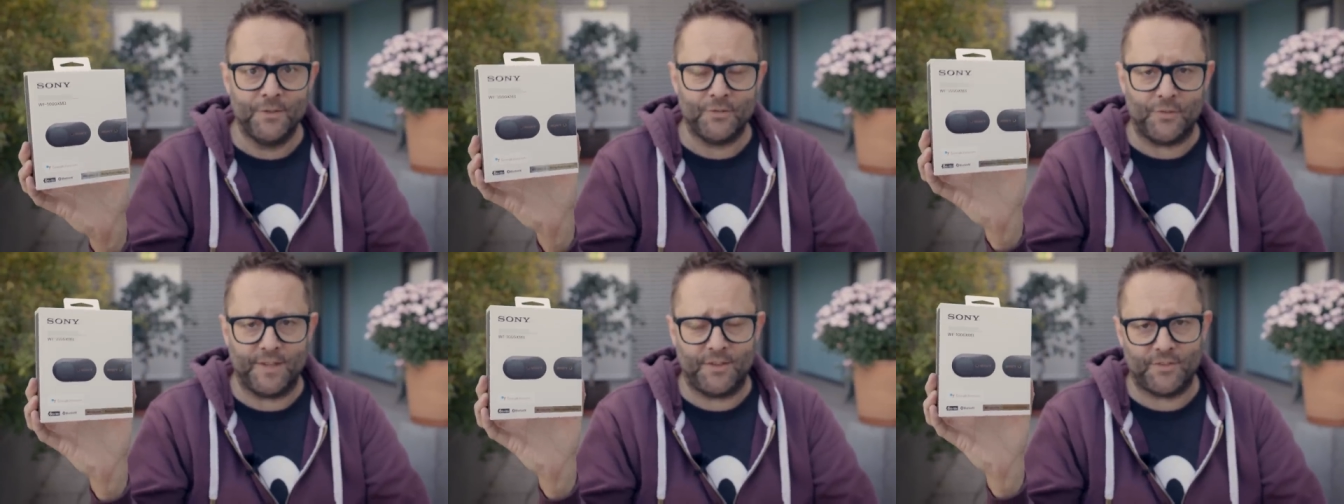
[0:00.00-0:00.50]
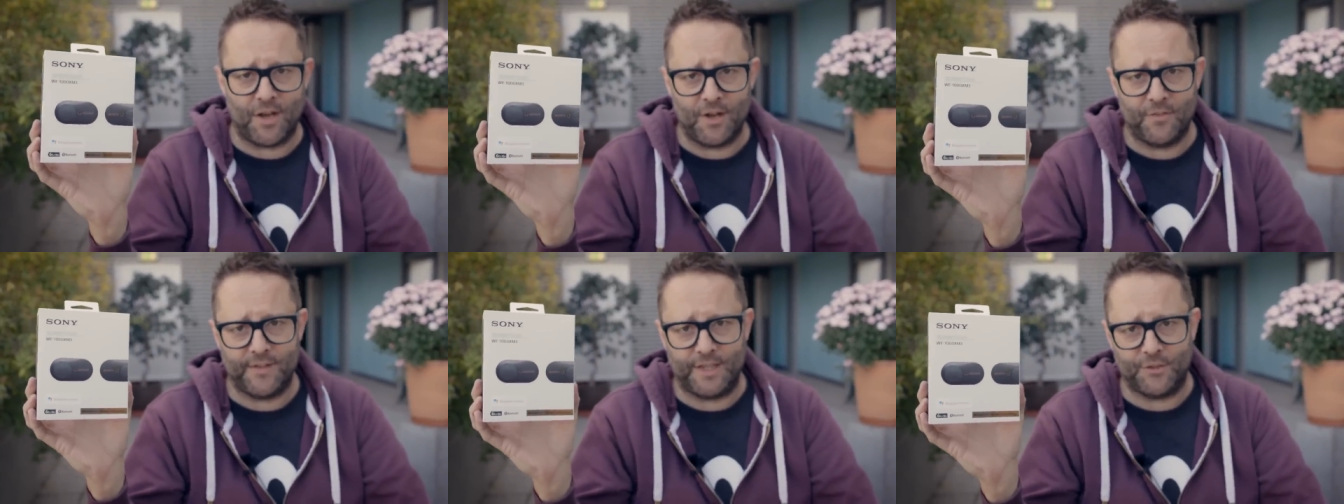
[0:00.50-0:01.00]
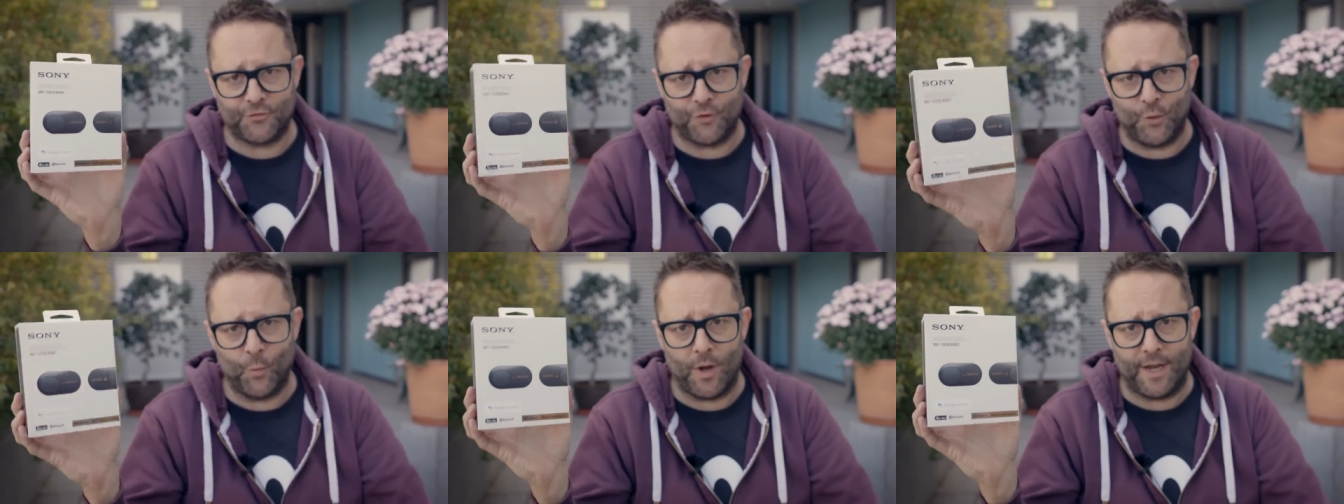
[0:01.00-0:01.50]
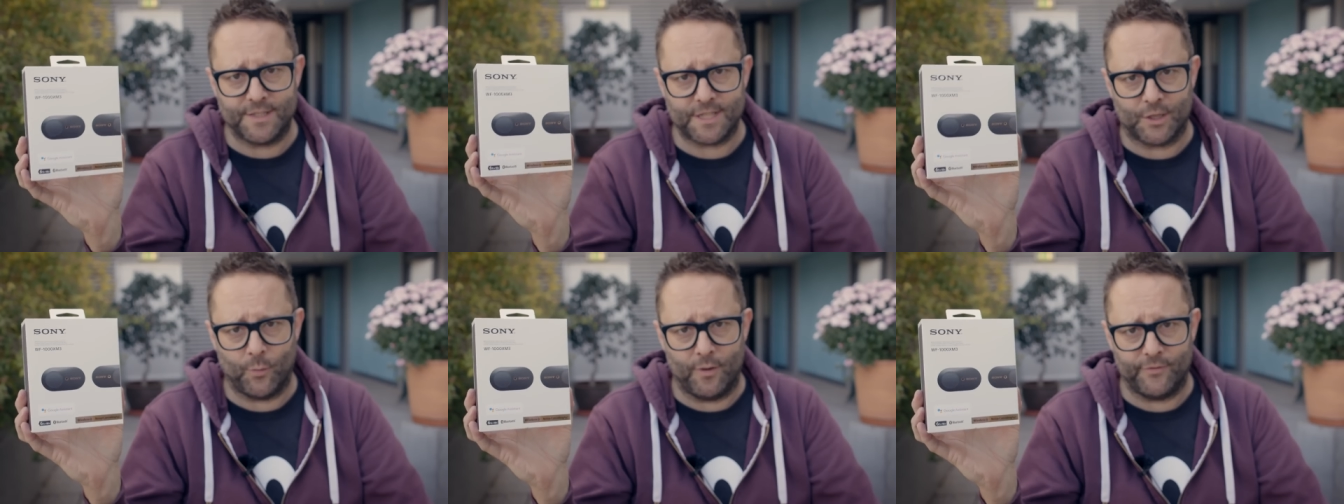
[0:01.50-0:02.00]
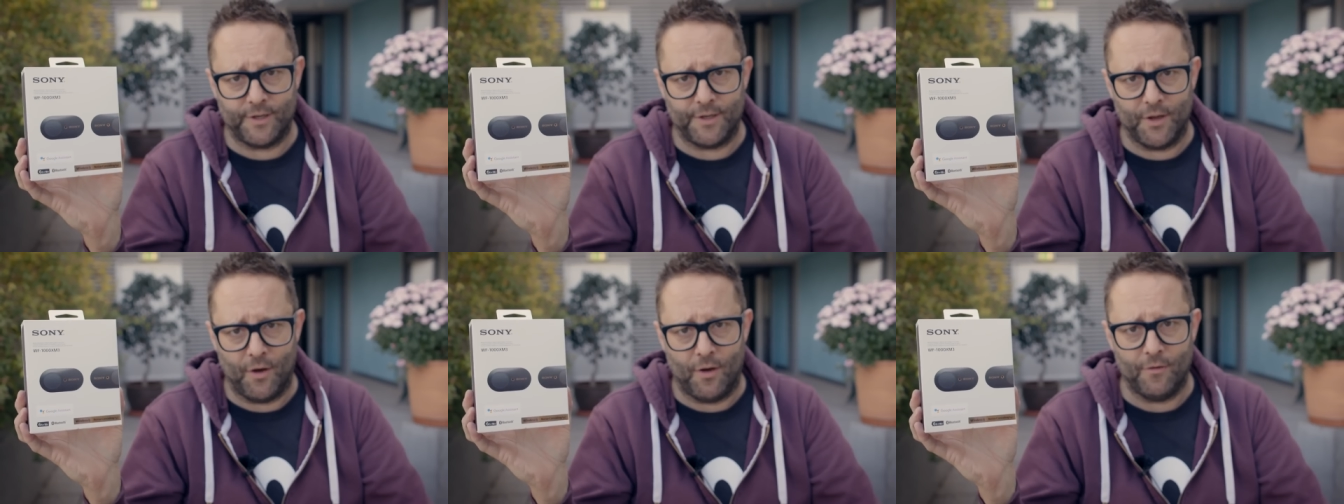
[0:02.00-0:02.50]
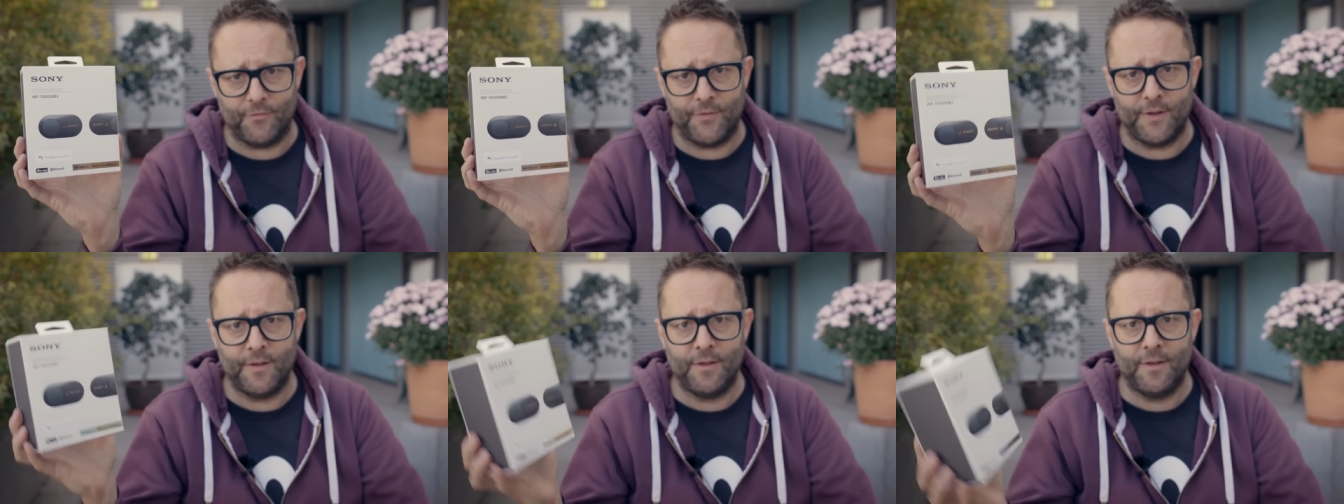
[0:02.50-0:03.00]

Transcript: So these are the true wireless equivalent of